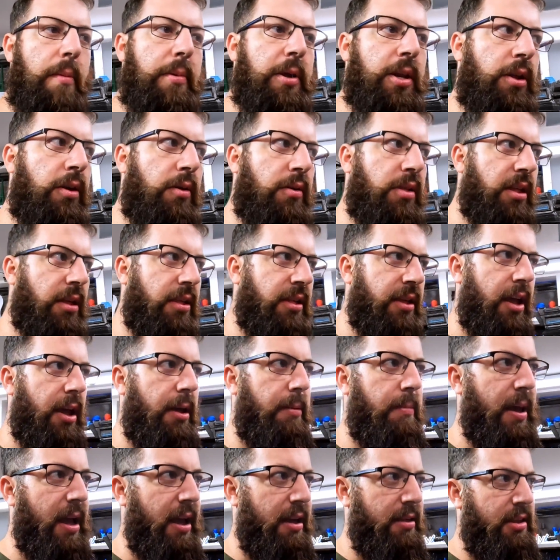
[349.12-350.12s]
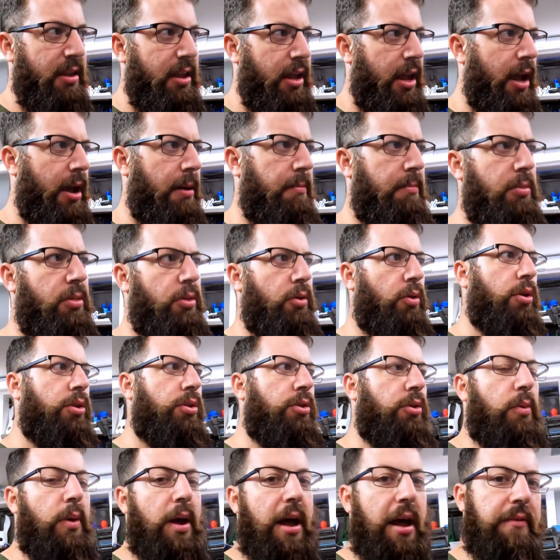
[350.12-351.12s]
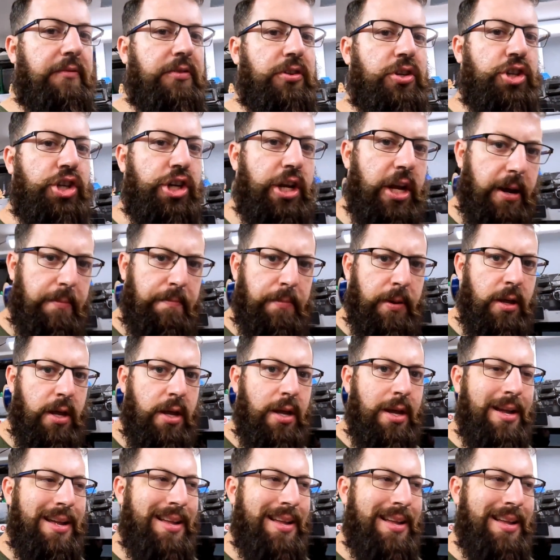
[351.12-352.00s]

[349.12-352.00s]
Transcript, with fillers: Robin use the same STM32F chip,